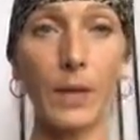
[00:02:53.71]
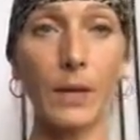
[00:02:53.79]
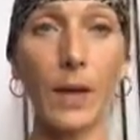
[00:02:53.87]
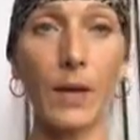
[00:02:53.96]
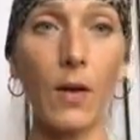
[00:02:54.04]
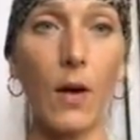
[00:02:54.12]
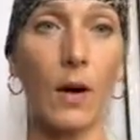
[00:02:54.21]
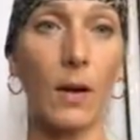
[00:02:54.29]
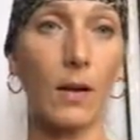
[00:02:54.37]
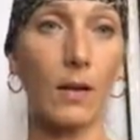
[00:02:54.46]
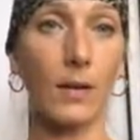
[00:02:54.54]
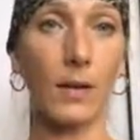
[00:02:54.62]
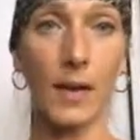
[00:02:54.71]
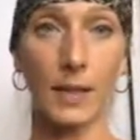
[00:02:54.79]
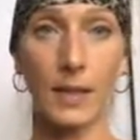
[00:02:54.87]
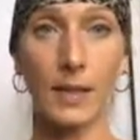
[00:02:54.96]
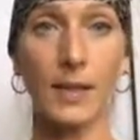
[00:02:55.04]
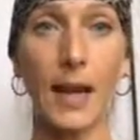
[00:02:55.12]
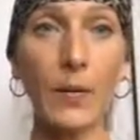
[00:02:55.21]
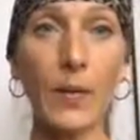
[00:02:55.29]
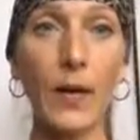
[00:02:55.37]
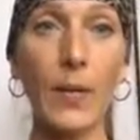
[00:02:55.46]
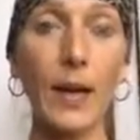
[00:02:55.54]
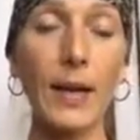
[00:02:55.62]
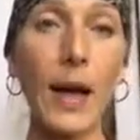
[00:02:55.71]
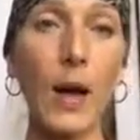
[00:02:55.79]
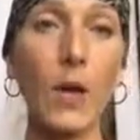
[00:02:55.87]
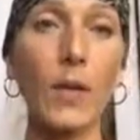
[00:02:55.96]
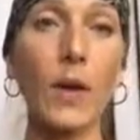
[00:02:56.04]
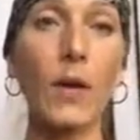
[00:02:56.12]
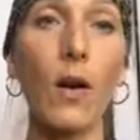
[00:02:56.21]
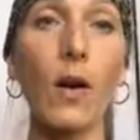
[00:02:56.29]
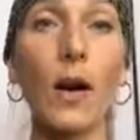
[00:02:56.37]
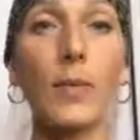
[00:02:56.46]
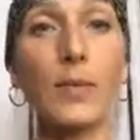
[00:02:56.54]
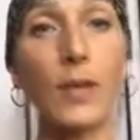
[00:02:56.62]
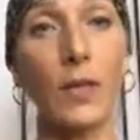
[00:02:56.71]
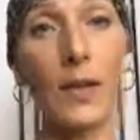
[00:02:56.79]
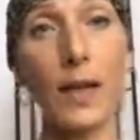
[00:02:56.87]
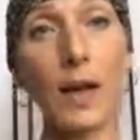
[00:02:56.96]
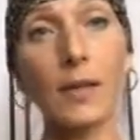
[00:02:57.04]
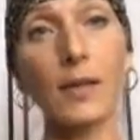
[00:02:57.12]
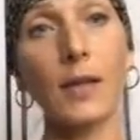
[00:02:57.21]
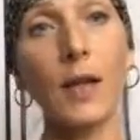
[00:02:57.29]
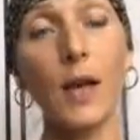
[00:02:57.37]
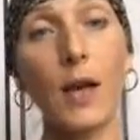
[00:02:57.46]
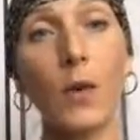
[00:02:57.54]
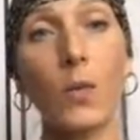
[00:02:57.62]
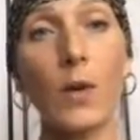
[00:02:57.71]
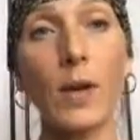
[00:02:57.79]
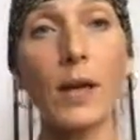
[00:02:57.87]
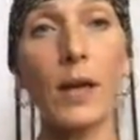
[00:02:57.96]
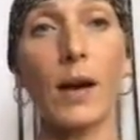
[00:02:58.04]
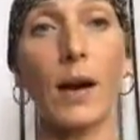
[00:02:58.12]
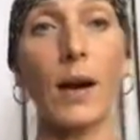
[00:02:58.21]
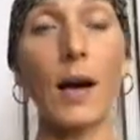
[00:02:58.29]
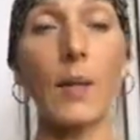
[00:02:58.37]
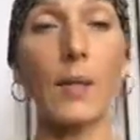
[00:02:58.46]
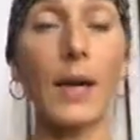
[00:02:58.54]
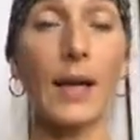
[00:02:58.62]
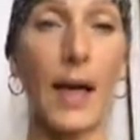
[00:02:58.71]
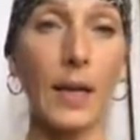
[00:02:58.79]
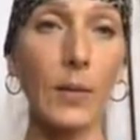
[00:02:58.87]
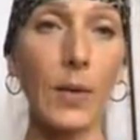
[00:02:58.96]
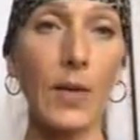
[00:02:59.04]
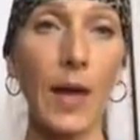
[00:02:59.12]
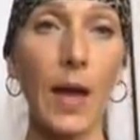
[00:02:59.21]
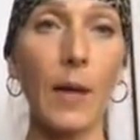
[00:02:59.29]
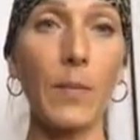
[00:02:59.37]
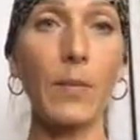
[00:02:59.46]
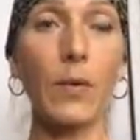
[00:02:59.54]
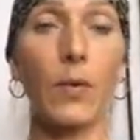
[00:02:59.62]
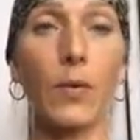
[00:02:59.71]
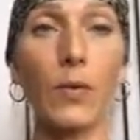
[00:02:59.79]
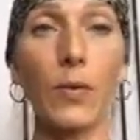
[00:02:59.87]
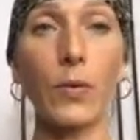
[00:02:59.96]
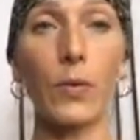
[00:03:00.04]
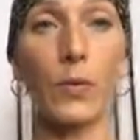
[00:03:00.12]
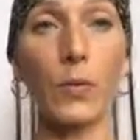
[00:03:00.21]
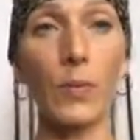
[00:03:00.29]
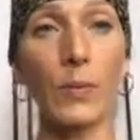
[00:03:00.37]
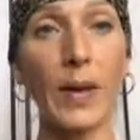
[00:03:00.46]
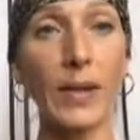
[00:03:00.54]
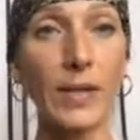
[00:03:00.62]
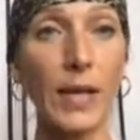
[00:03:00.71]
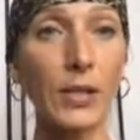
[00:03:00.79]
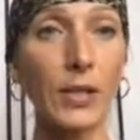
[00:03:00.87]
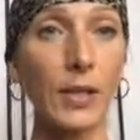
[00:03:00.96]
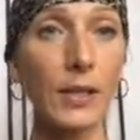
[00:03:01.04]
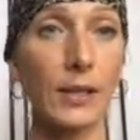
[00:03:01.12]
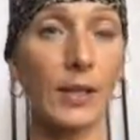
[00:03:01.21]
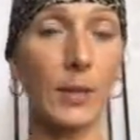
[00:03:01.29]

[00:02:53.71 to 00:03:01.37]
there are entities out there right now that are observing us. We connect with them through meditation.